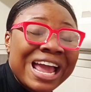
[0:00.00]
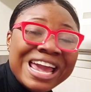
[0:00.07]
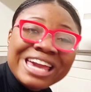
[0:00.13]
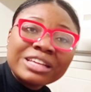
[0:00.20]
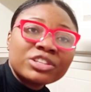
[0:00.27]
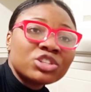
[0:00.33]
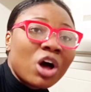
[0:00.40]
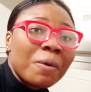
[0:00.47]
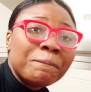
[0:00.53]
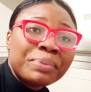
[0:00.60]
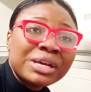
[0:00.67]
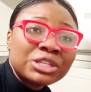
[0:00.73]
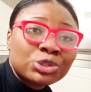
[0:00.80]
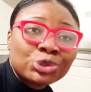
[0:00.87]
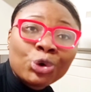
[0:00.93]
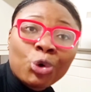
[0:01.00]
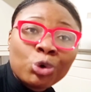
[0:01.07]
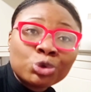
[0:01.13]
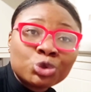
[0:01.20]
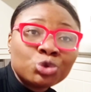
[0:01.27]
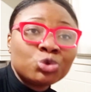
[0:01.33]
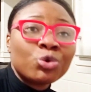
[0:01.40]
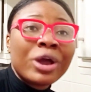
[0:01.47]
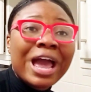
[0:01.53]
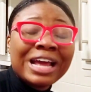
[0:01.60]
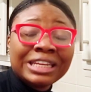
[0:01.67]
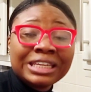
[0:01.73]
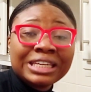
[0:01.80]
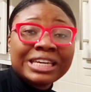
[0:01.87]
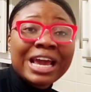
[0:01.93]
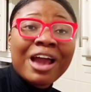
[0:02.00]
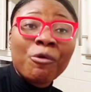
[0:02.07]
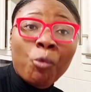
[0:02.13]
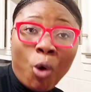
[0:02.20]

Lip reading: it's not beans, so to do healthcare